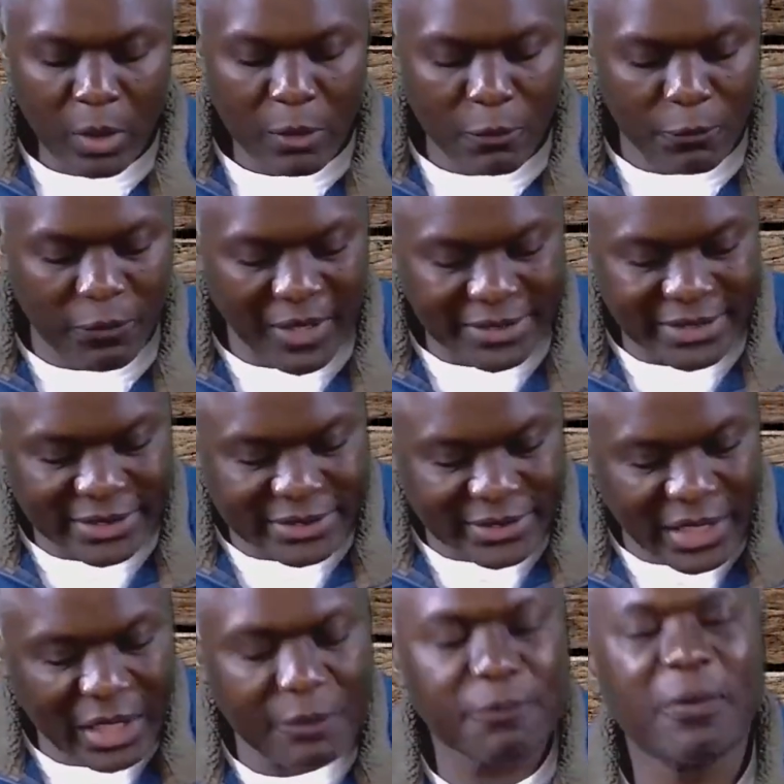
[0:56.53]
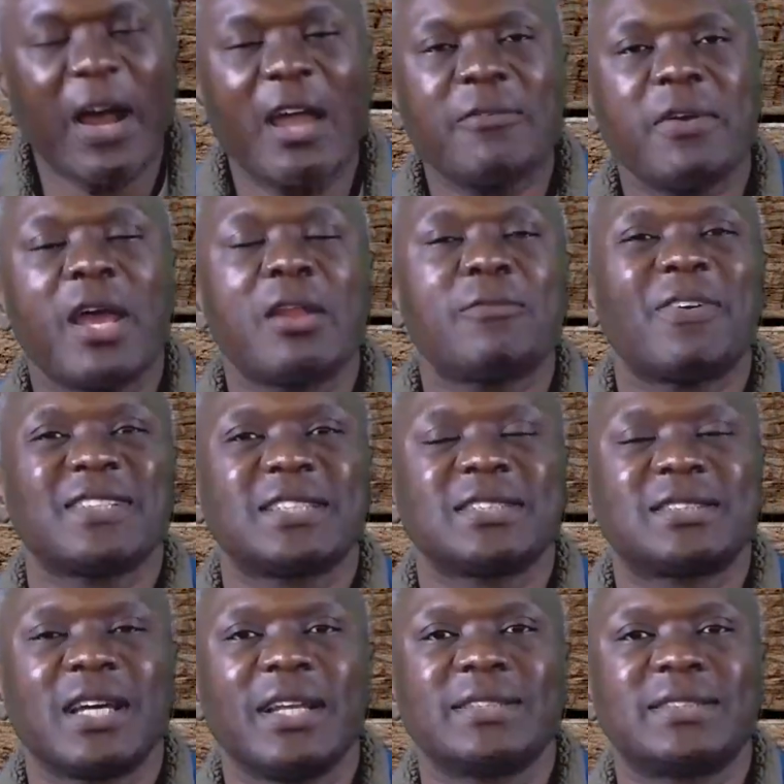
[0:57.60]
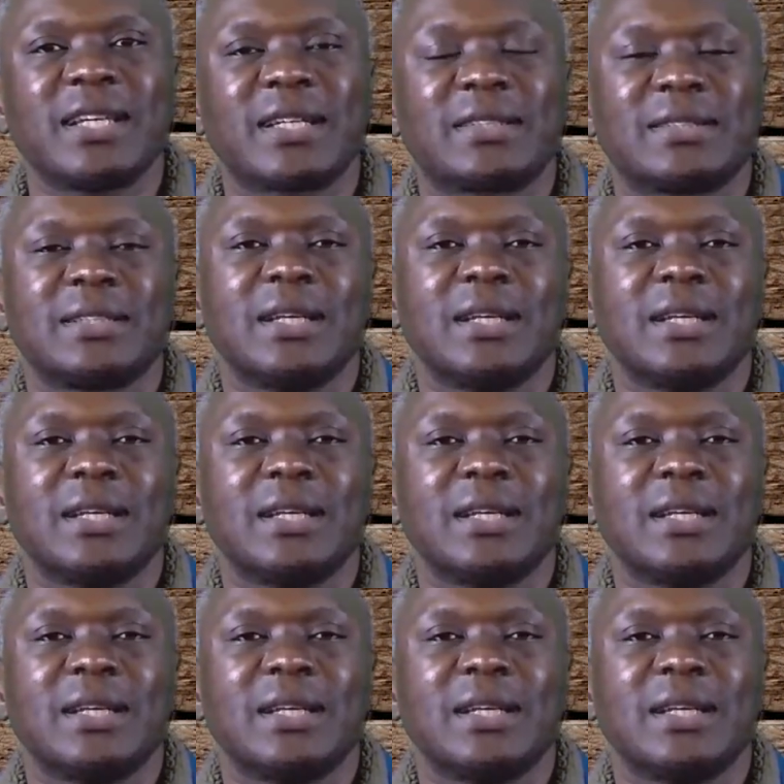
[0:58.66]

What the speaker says: verses 35 and verses 36.